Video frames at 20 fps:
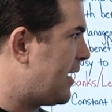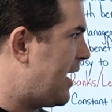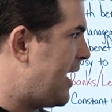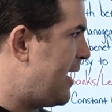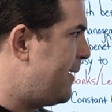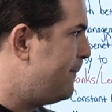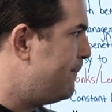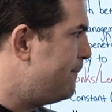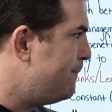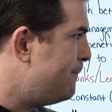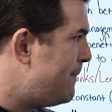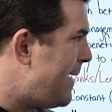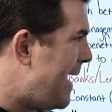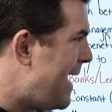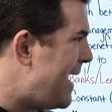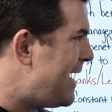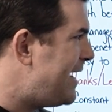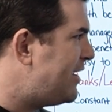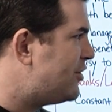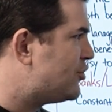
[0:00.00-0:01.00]
a
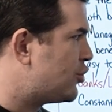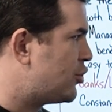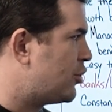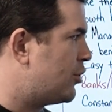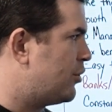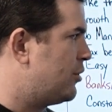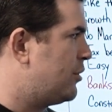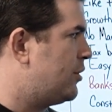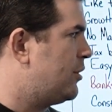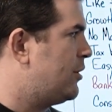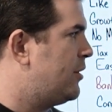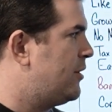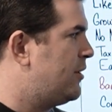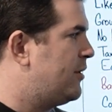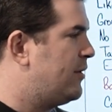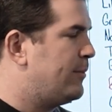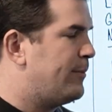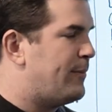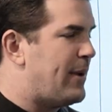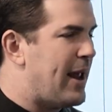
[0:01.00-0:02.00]
major
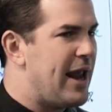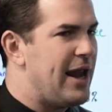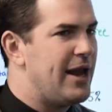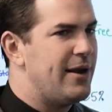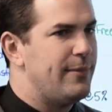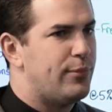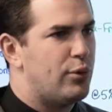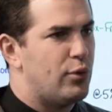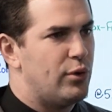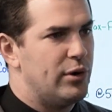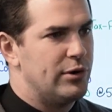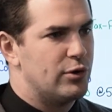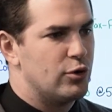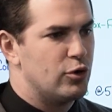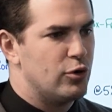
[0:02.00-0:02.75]
pain point